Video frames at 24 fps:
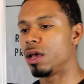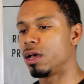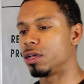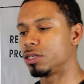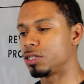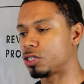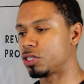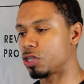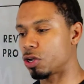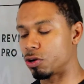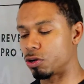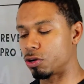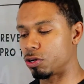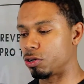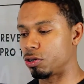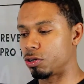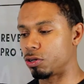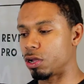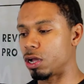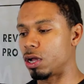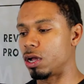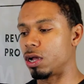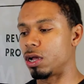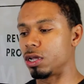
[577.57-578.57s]
certain
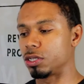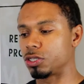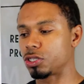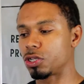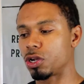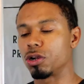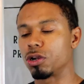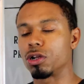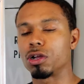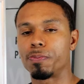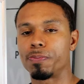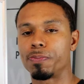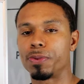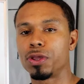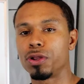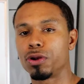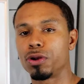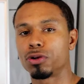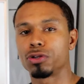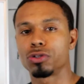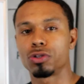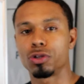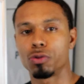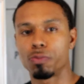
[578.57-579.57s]

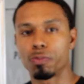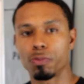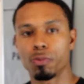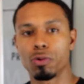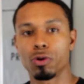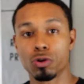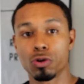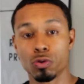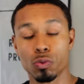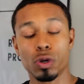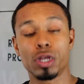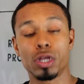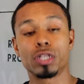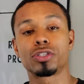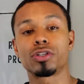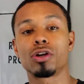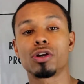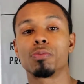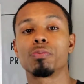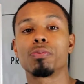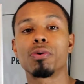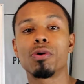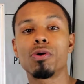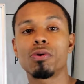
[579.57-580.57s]
computers or to run
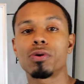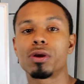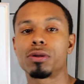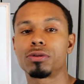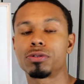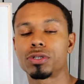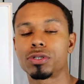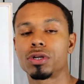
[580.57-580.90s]
certain programs,